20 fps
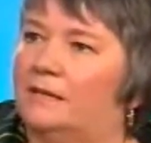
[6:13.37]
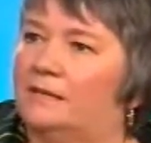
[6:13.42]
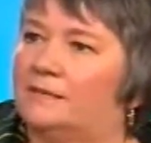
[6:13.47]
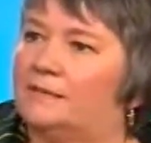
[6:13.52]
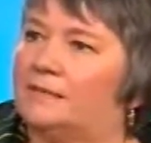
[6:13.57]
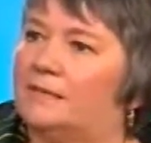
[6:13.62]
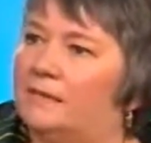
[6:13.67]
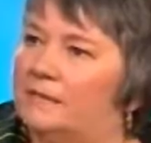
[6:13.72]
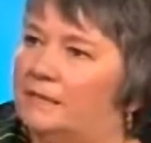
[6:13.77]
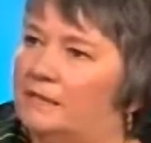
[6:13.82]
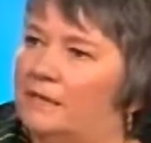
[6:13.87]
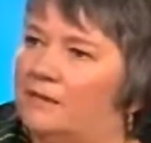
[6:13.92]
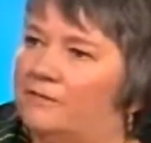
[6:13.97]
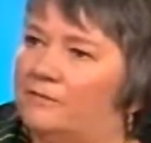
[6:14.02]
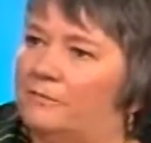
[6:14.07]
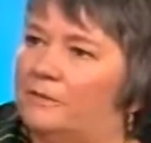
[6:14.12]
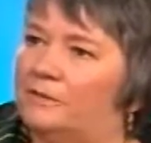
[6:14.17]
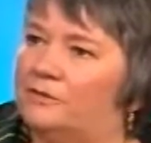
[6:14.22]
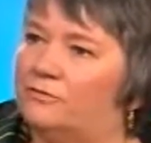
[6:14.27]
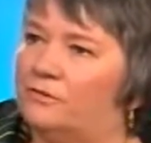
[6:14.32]
state
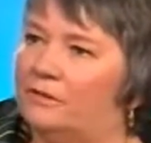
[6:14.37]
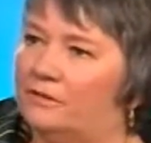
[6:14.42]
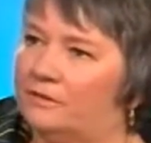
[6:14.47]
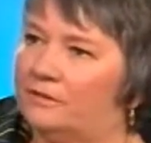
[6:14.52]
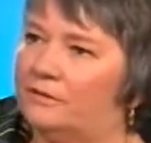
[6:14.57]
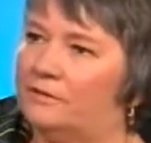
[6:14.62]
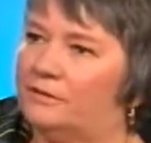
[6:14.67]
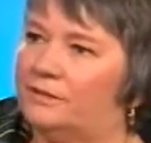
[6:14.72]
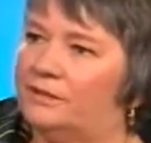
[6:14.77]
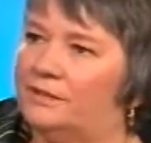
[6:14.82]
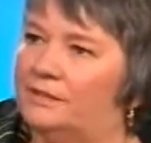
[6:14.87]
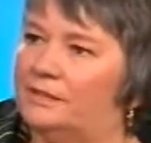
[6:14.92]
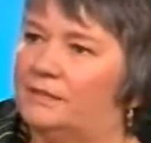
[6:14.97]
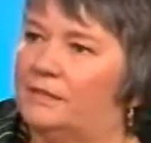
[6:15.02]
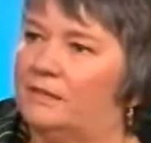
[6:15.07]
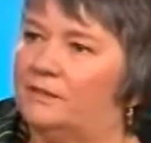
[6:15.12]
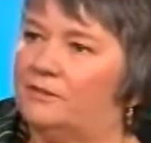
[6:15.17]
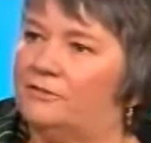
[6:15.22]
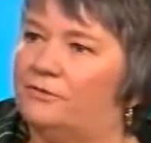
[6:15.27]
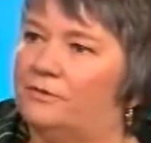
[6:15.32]
governments right across this
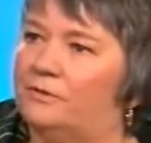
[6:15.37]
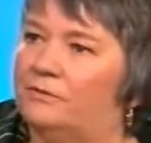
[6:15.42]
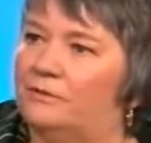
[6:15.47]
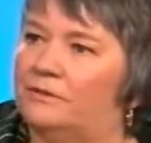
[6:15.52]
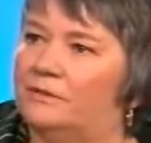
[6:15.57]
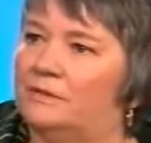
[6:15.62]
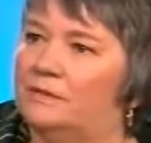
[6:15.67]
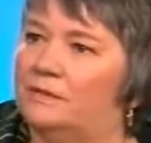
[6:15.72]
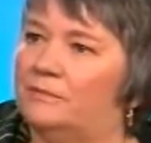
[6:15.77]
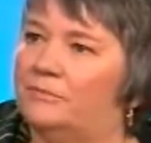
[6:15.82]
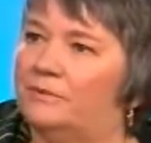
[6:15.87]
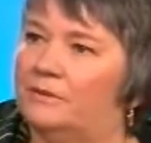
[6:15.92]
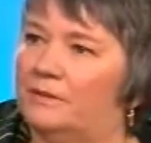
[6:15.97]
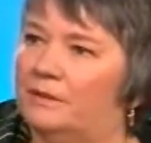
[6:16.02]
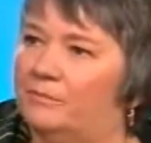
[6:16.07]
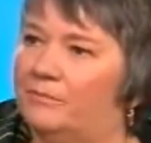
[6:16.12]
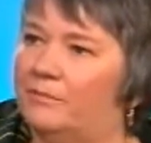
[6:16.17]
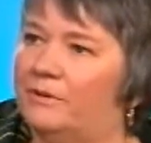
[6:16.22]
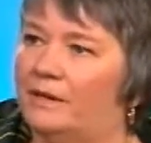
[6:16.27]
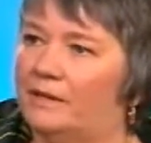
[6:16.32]
country were
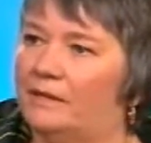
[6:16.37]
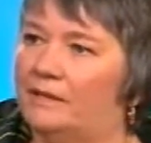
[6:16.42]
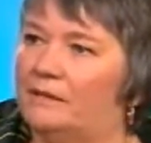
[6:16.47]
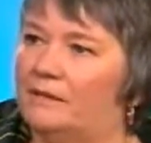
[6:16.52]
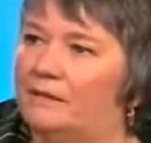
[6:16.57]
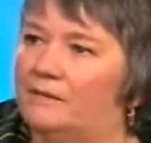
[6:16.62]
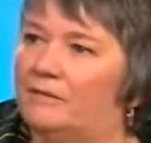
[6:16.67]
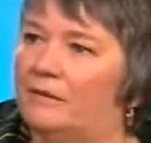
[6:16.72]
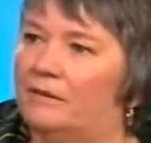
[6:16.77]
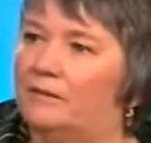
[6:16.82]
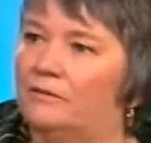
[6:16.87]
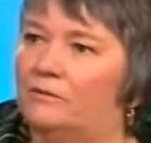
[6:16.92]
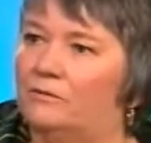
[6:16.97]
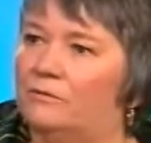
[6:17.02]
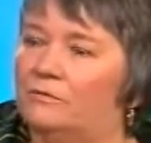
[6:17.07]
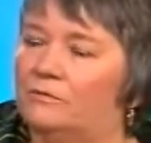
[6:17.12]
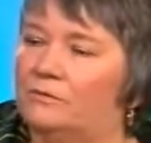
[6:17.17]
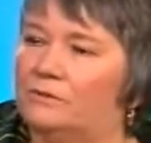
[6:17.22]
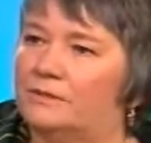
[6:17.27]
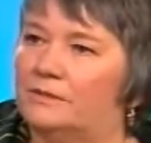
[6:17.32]
deliberately breaking their own
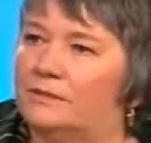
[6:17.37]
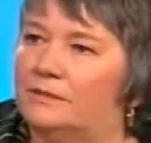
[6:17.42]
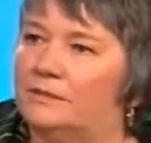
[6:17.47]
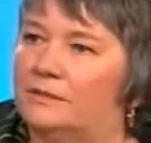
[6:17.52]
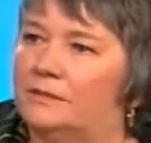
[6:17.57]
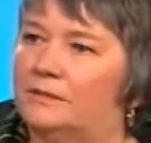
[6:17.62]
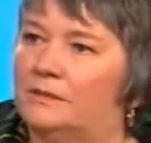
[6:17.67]
laws.